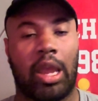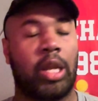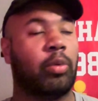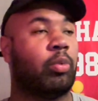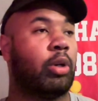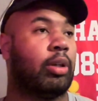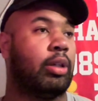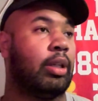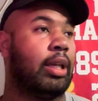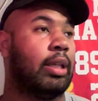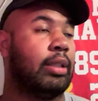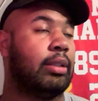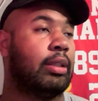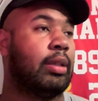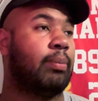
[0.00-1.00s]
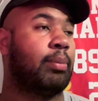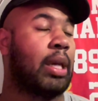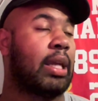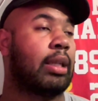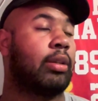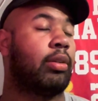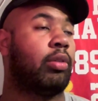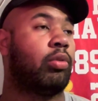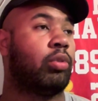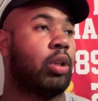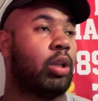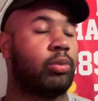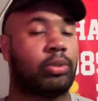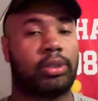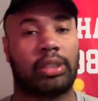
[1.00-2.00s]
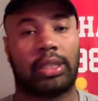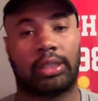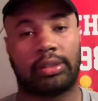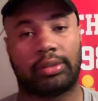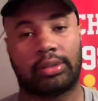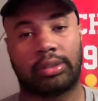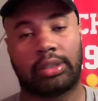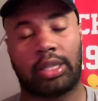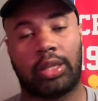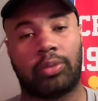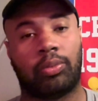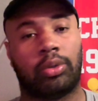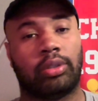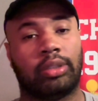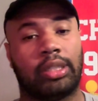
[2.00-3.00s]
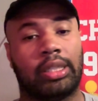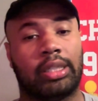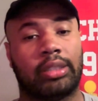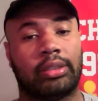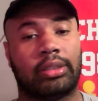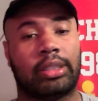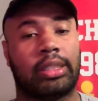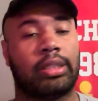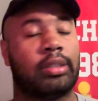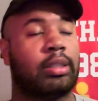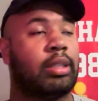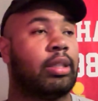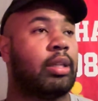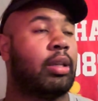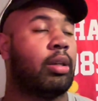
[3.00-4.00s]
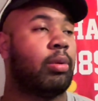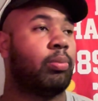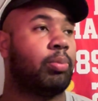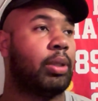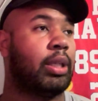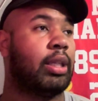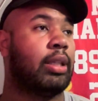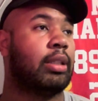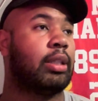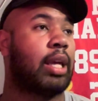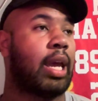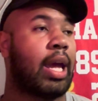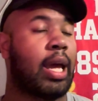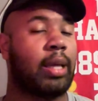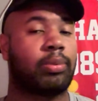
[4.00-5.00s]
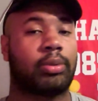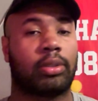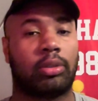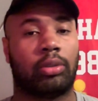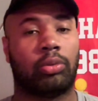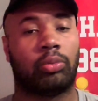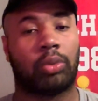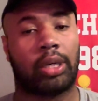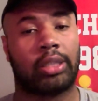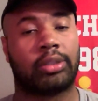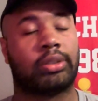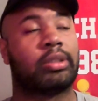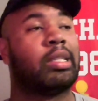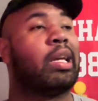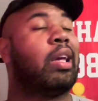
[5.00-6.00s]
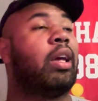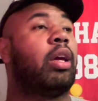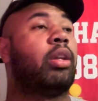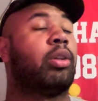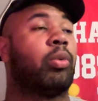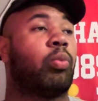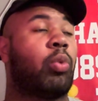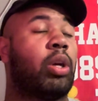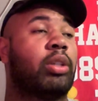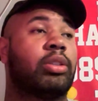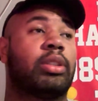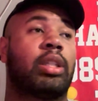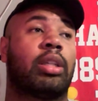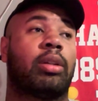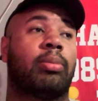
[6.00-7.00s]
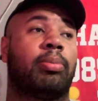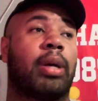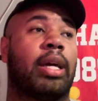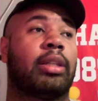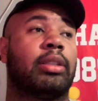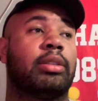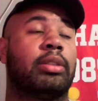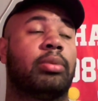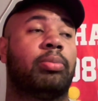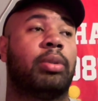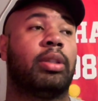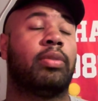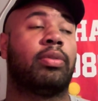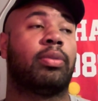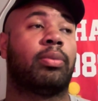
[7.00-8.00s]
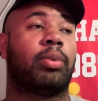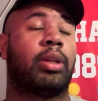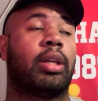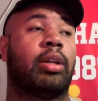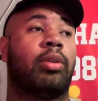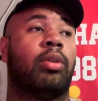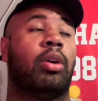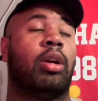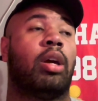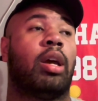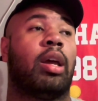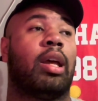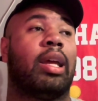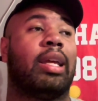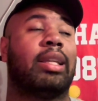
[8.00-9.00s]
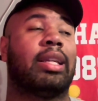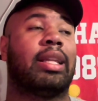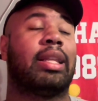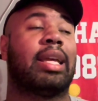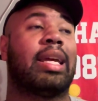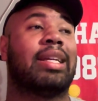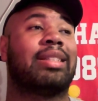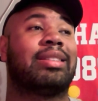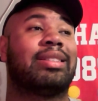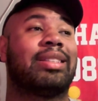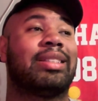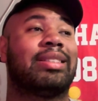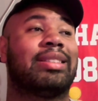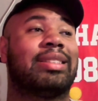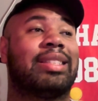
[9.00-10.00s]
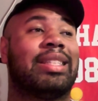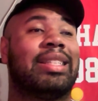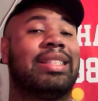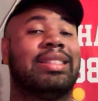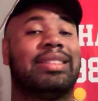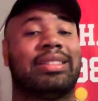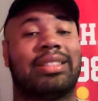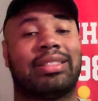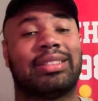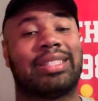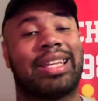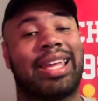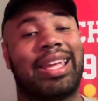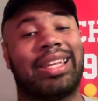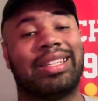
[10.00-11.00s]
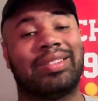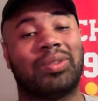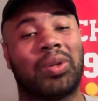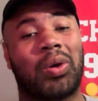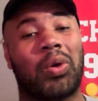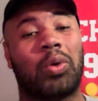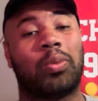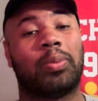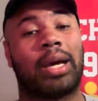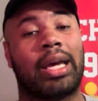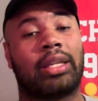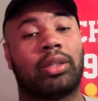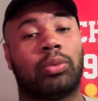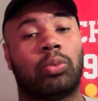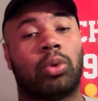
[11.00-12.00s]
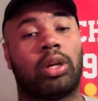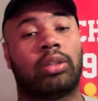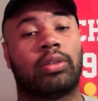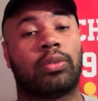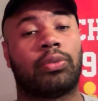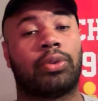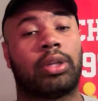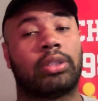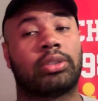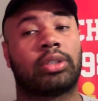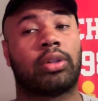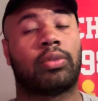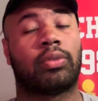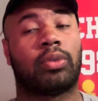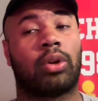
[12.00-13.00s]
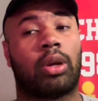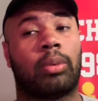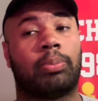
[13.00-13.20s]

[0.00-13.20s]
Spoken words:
would literally make no sense. It would literally be the absolute worst. And the worst thing about it, to be for real, in the last six seasons, ain't nobody won the first overall